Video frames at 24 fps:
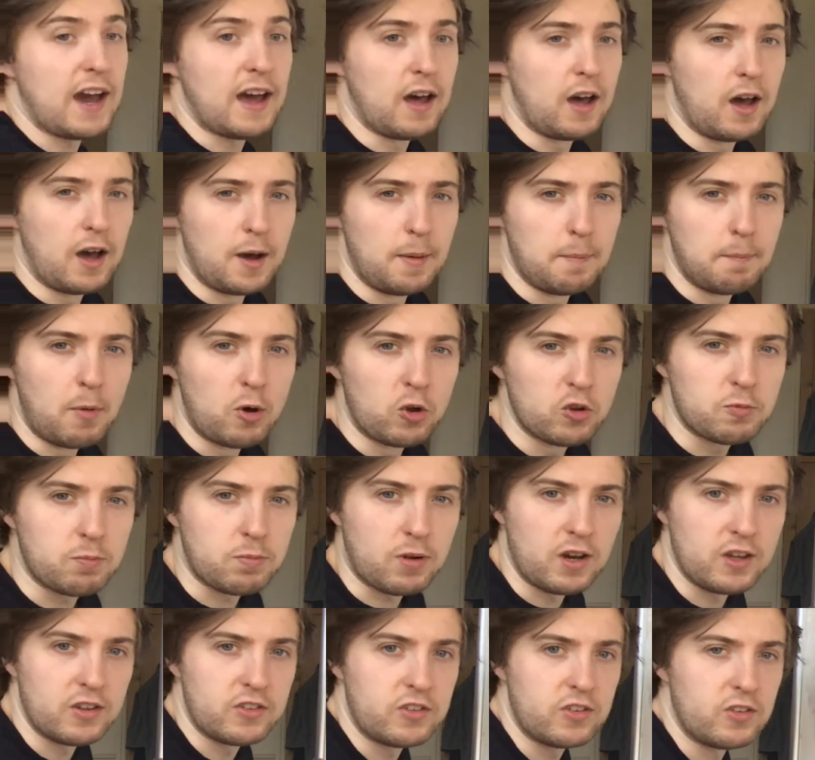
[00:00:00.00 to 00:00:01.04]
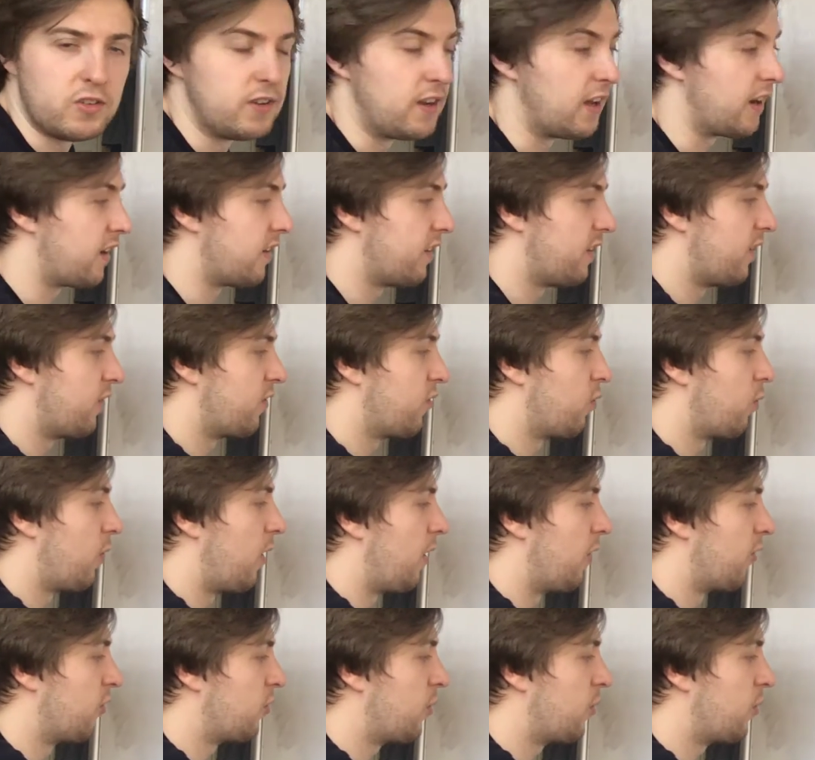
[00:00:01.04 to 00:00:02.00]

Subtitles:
multiply to negative 12.